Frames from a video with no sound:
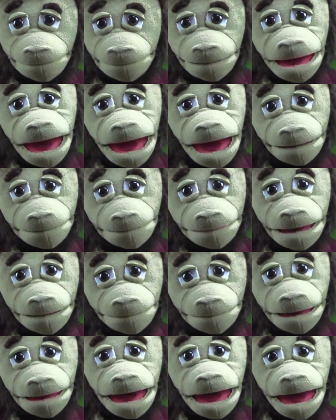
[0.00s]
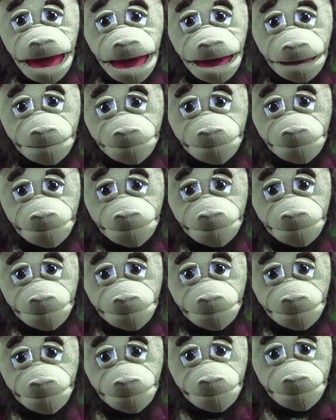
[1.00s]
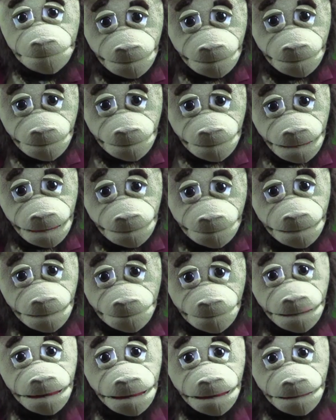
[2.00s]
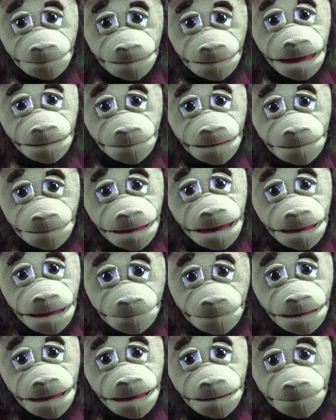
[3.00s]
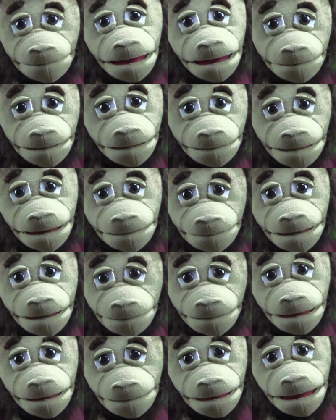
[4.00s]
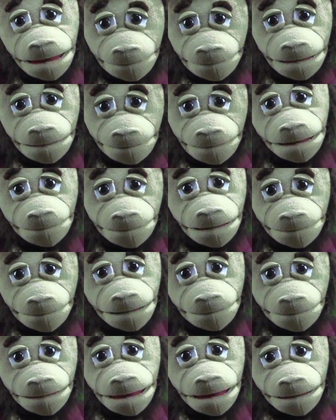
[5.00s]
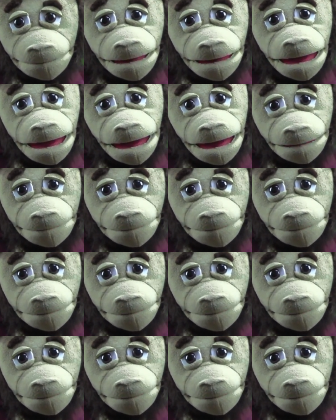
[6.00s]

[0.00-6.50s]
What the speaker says: All of them. Kiplinger magazine has helpfully provided an actual slideshow,